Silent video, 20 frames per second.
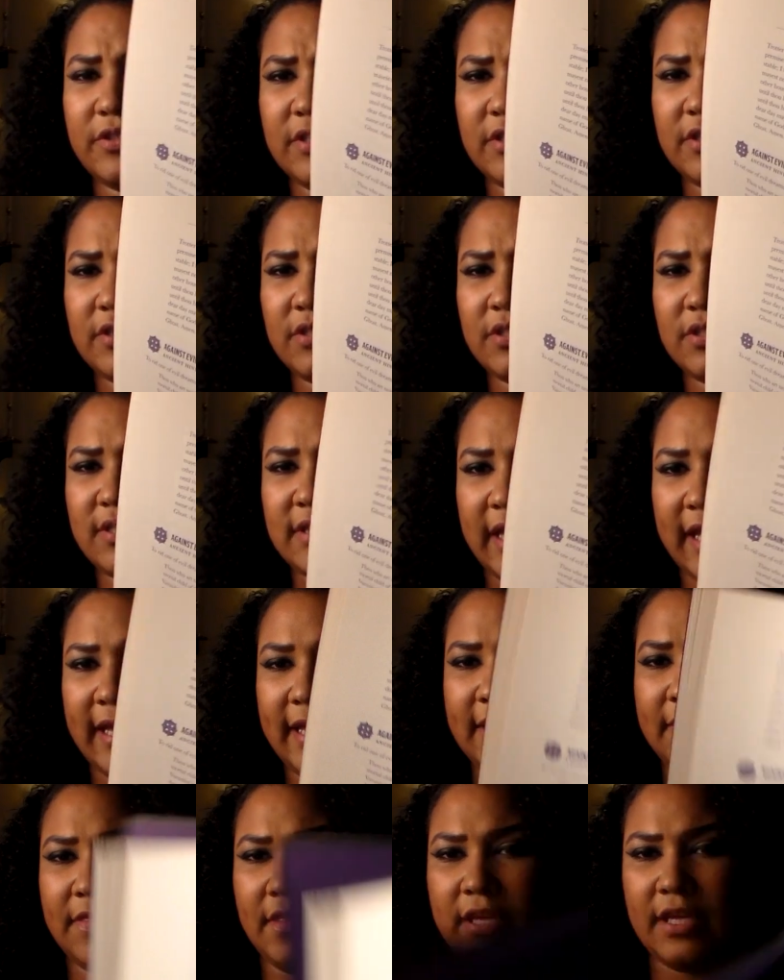are just
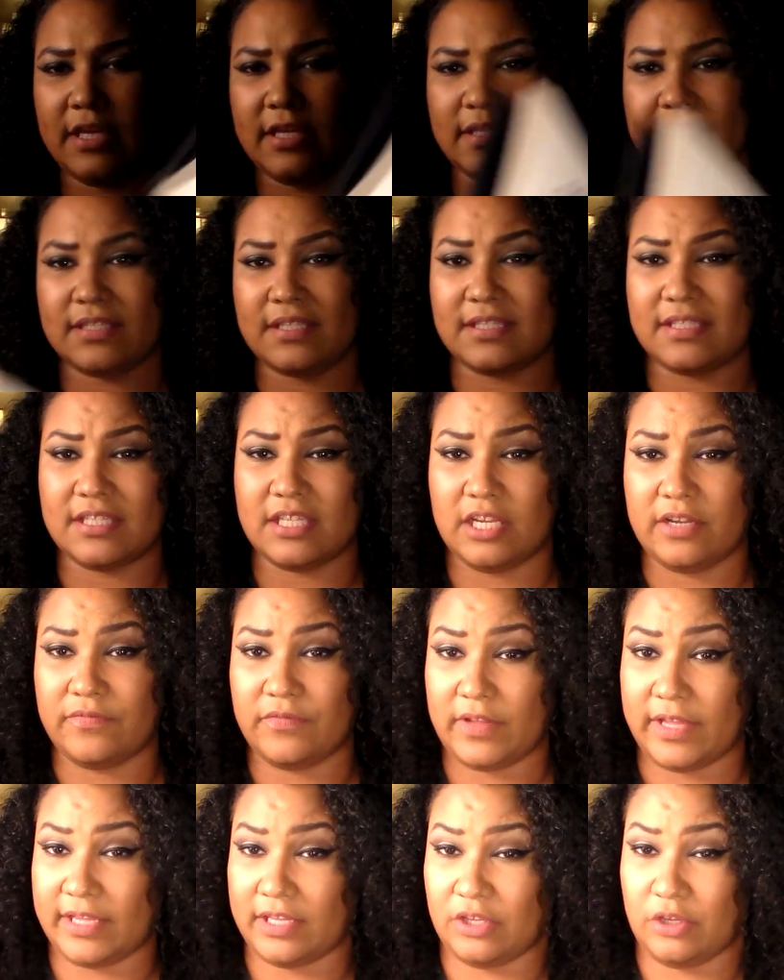saying things instead
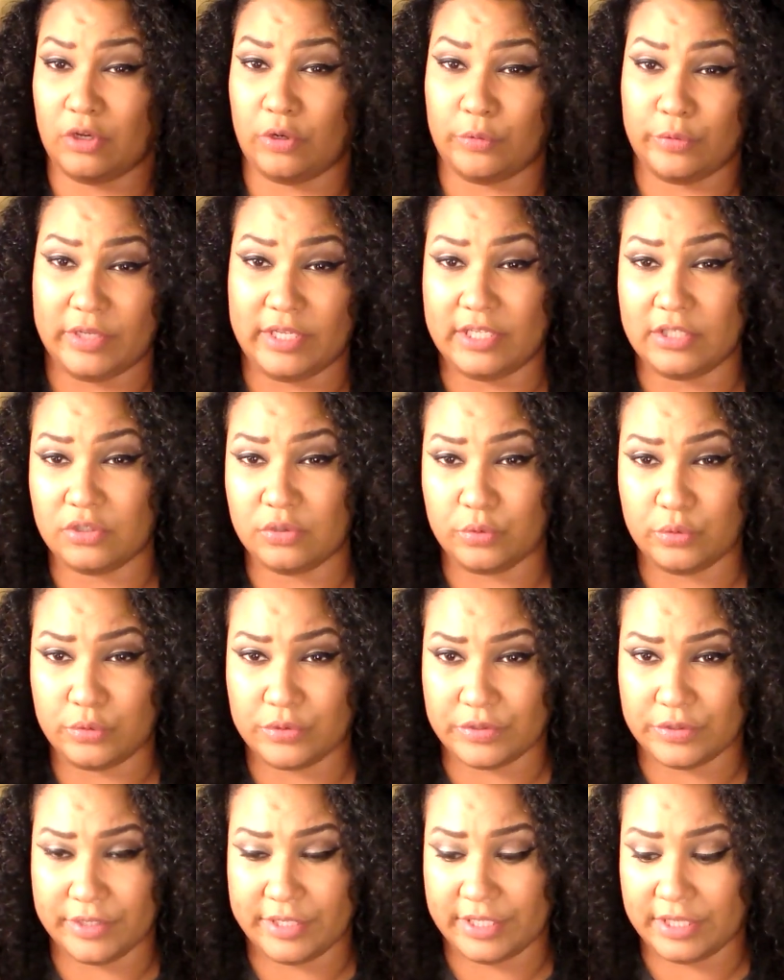of, like, you don't need
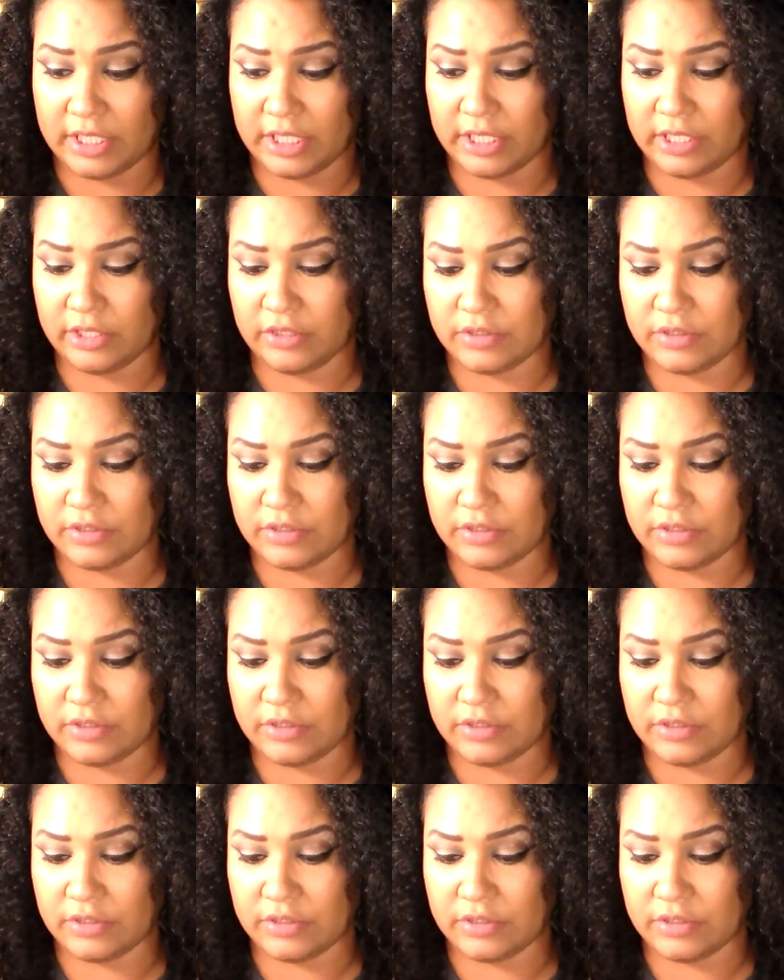tools or anything.